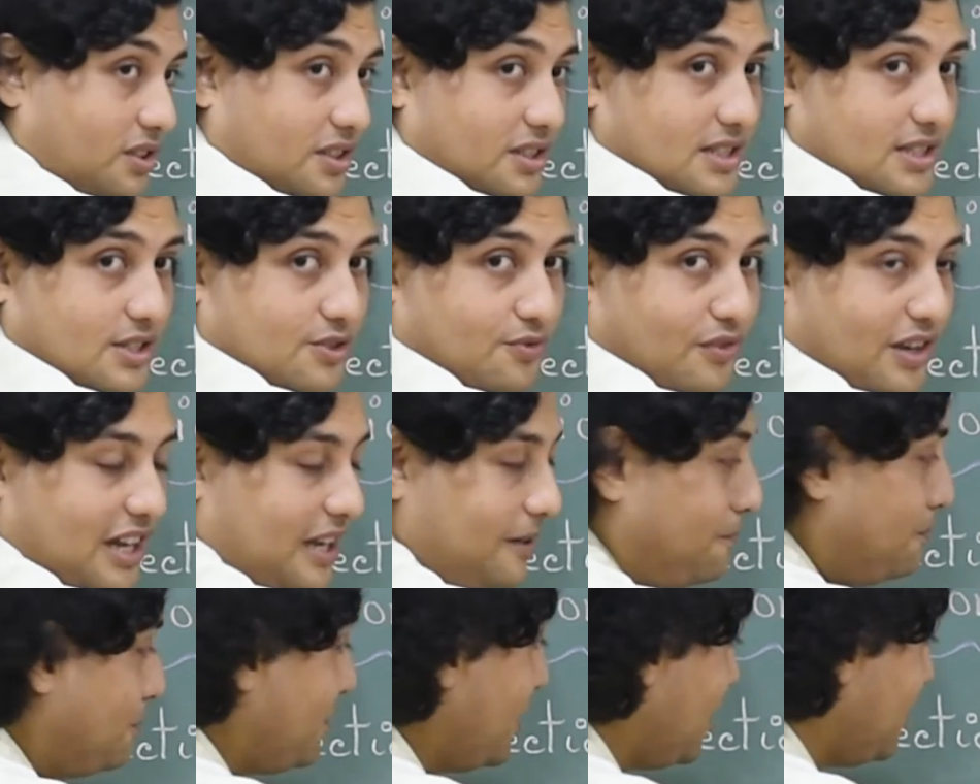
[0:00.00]
it is
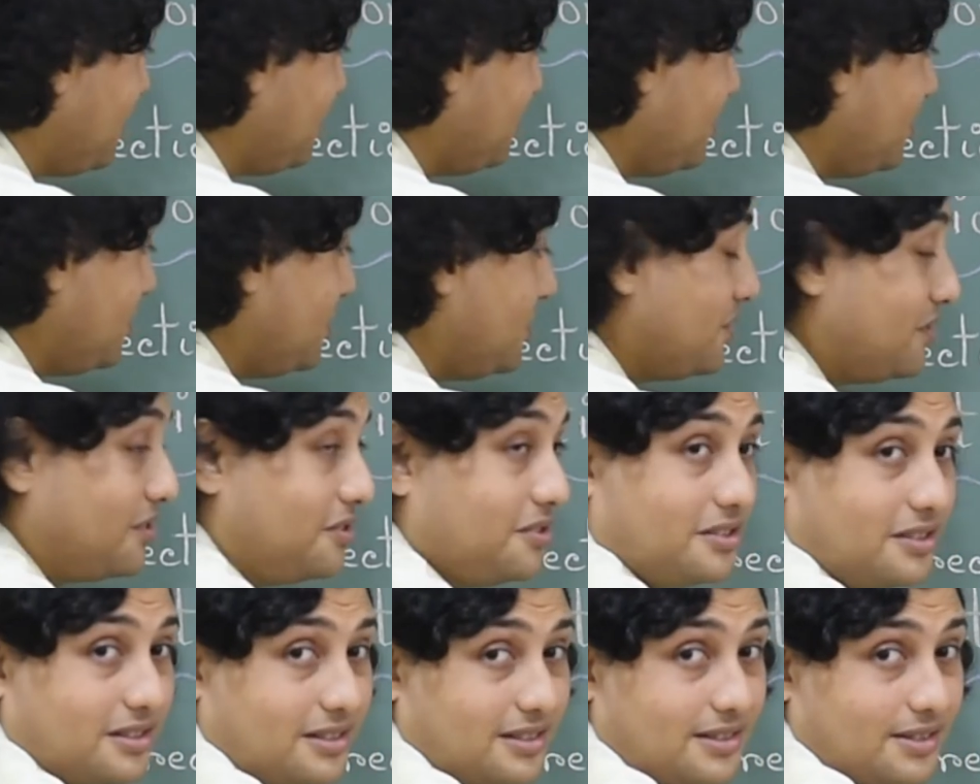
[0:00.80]
5 prime, here
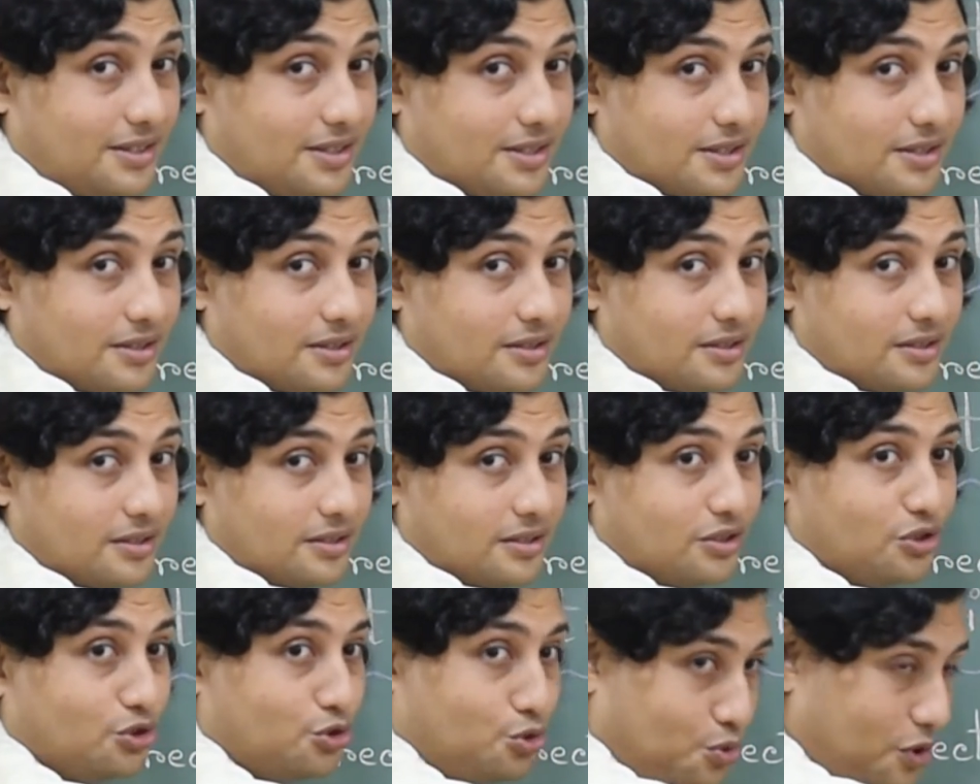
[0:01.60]
it is
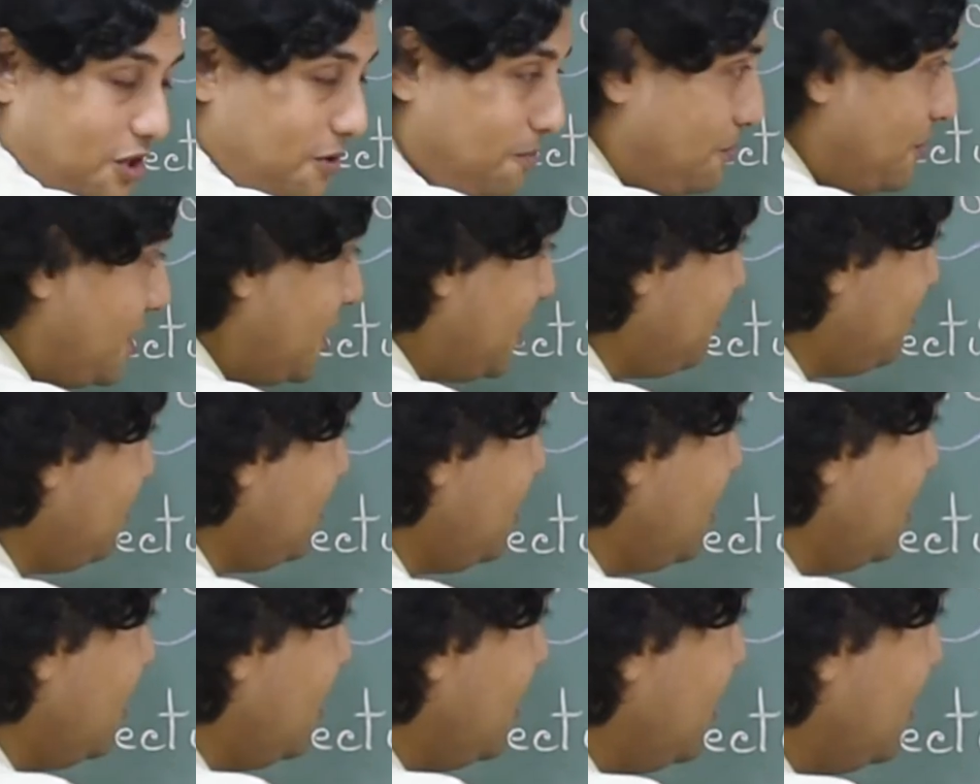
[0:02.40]
3 prime,
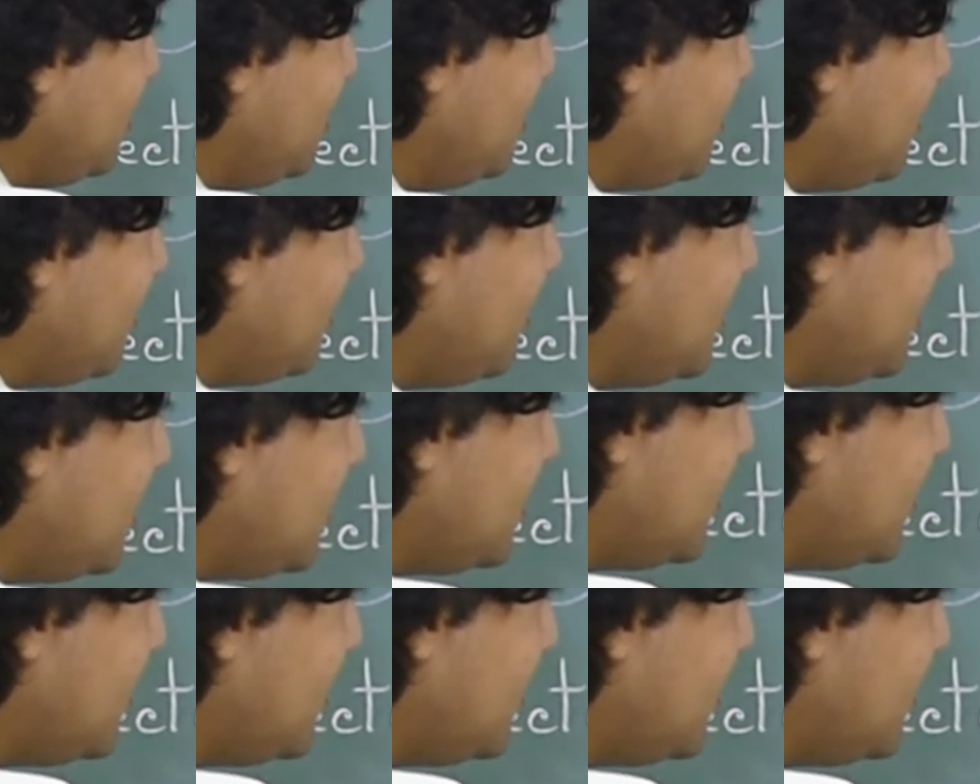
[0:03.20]
here it